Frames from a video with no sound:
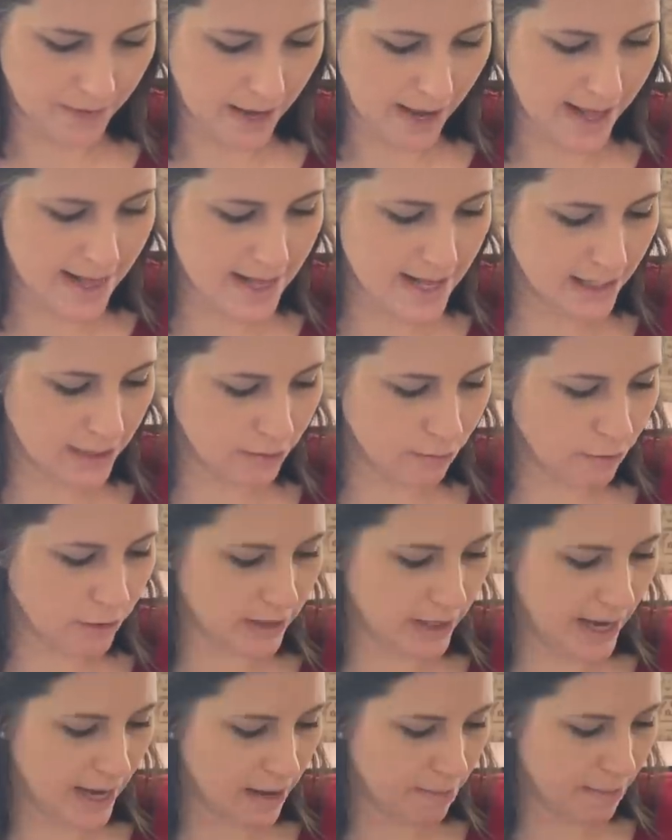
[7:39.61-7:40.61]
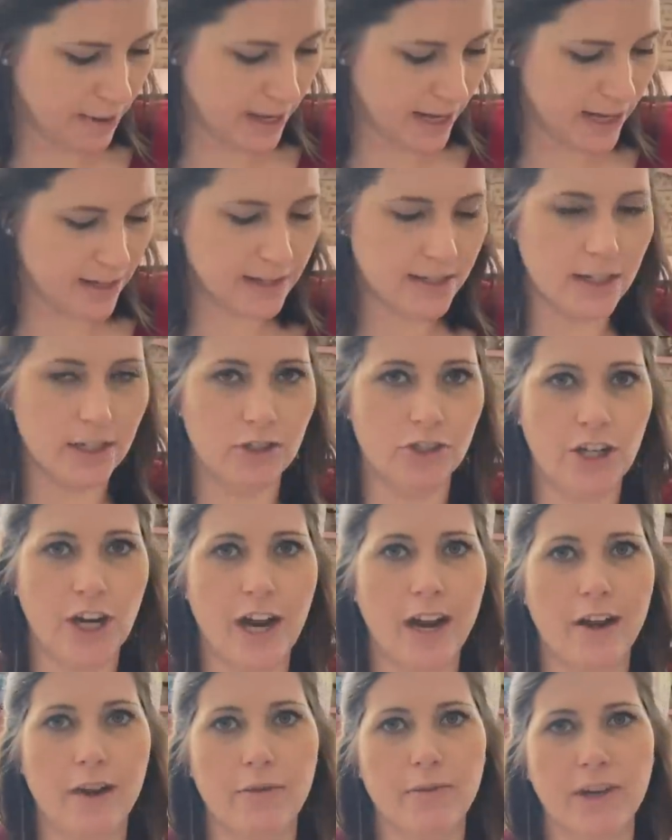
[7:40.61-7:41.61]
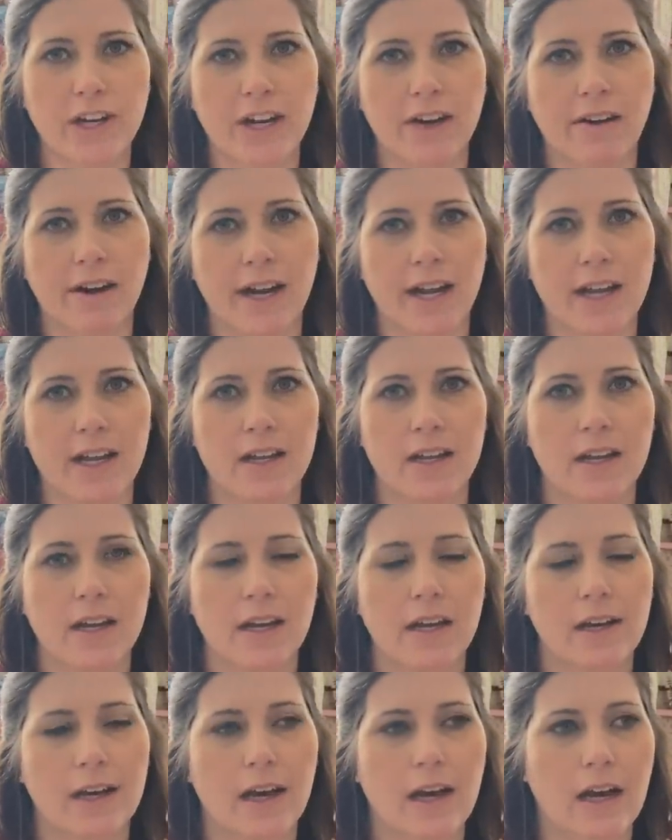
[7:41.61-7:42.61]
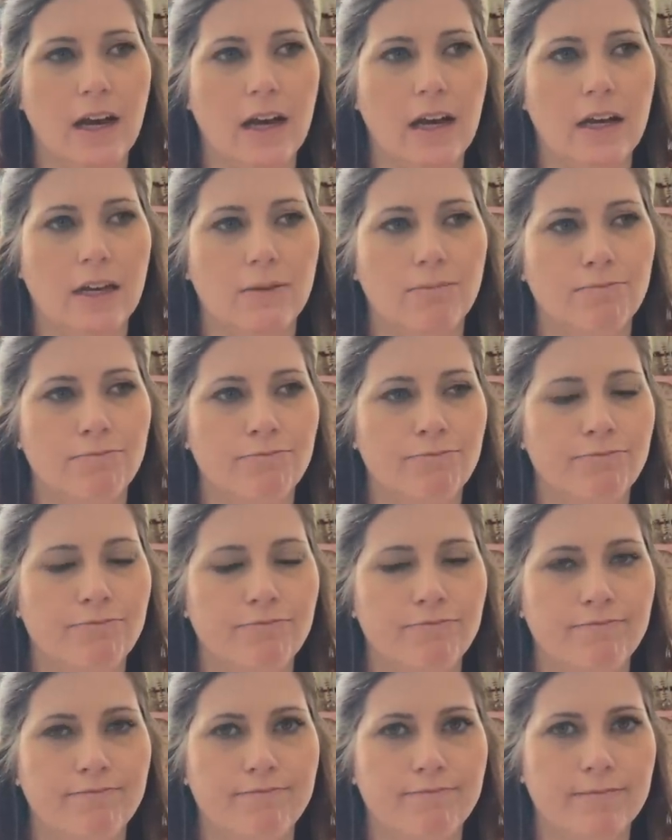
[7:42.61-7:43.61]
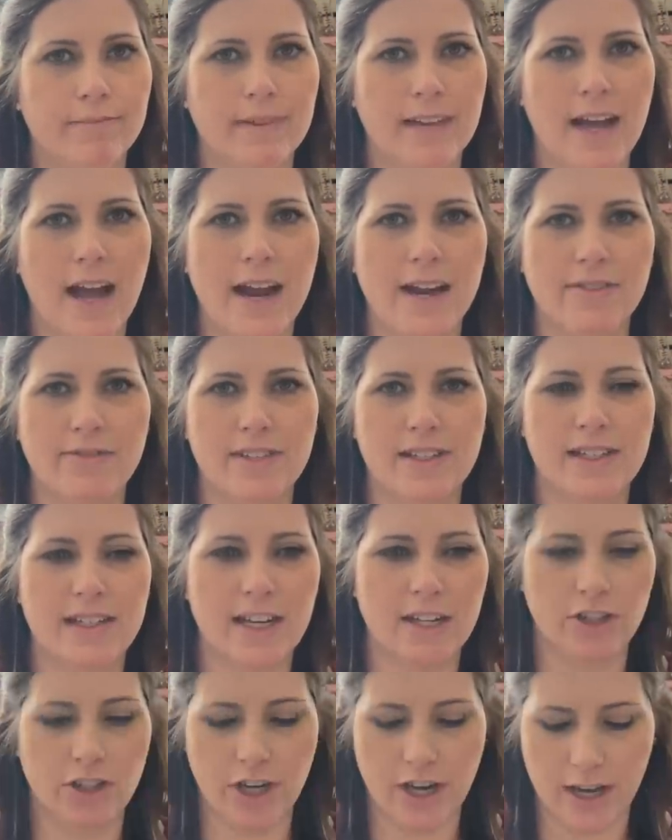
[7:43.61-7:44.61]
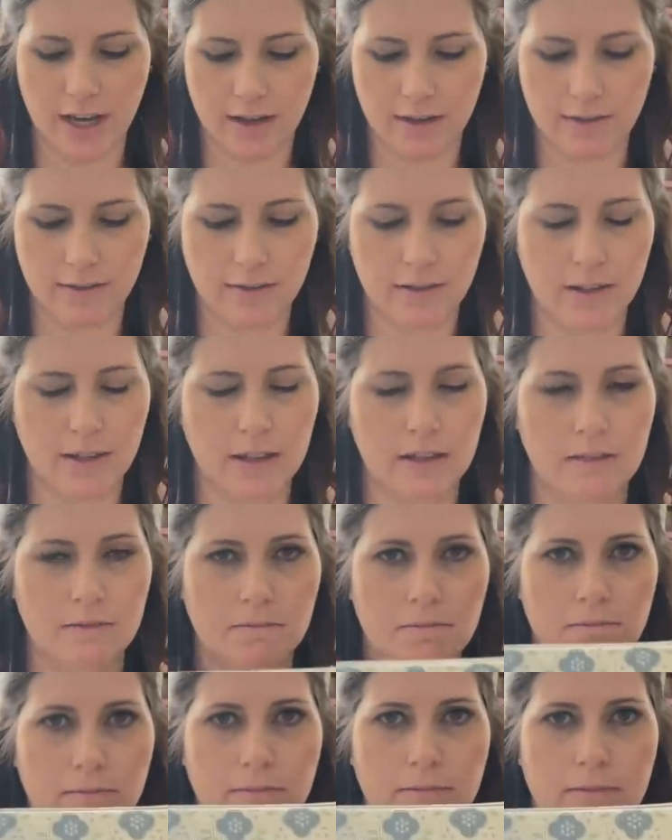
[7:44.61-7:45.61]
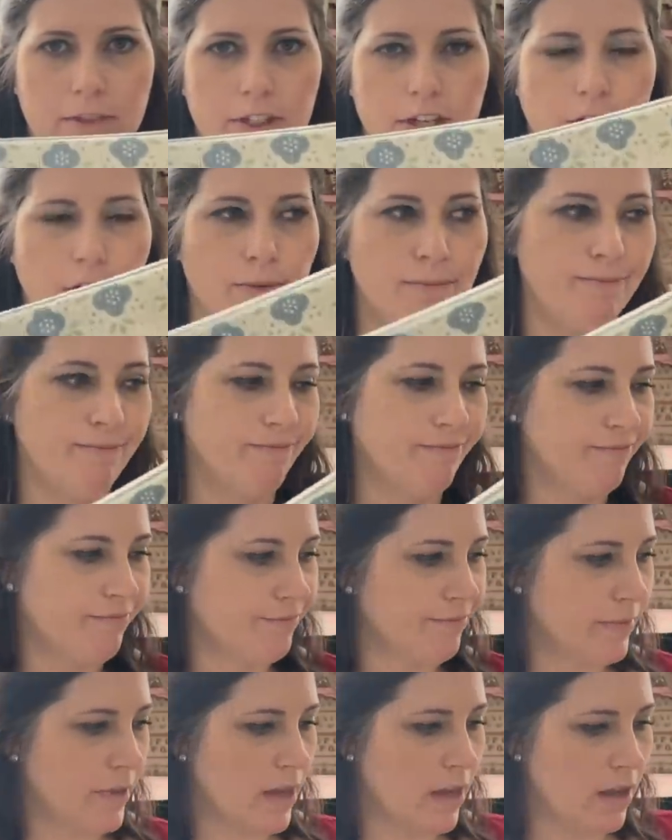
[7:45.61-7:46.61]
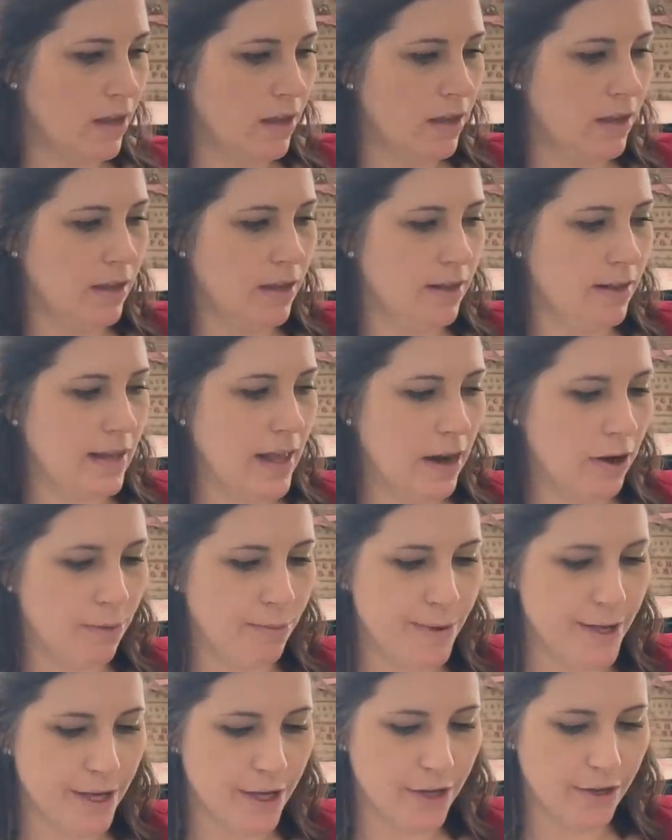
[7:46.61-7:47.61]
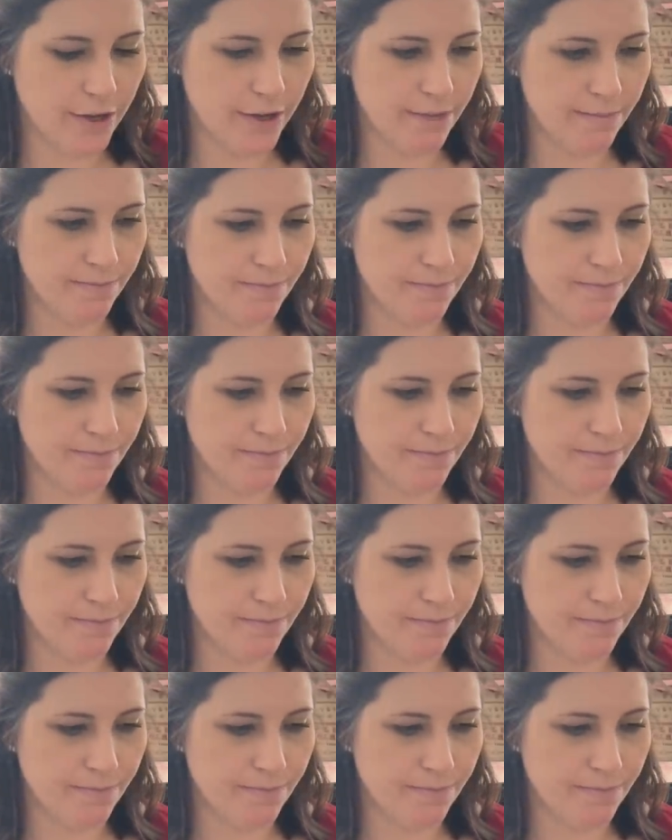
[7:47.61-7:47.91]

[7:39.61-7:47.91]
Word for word: And this will take me into January um, kind of stitching. So That'll be good.